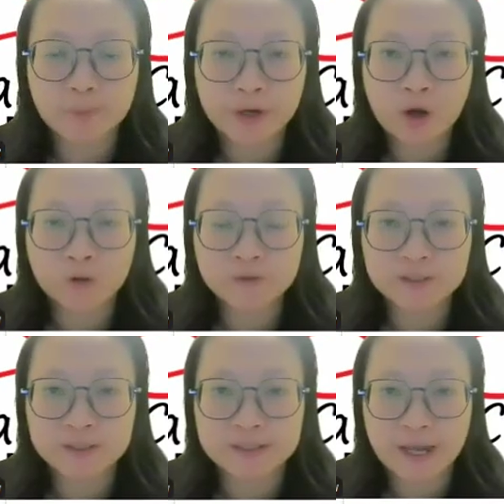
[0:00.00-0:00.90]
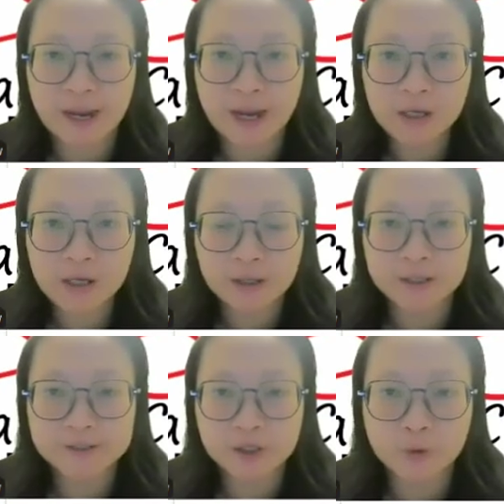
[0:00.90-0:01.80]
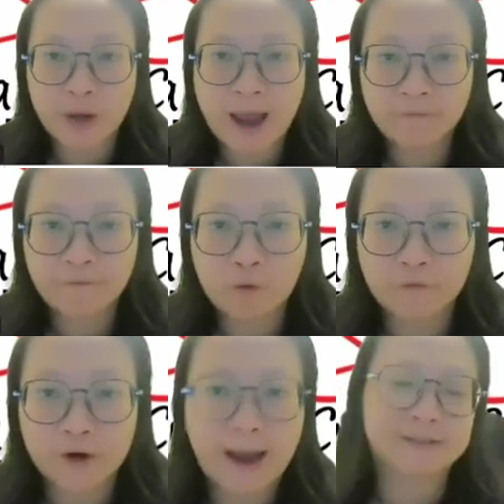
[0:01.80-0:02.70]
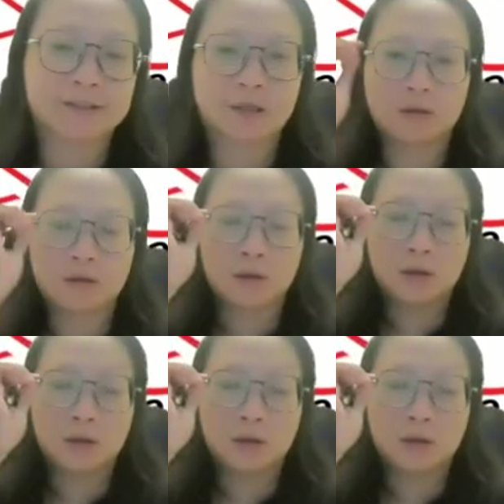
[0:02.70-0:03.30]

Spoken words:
Spring constant is K. It is equal to F over X.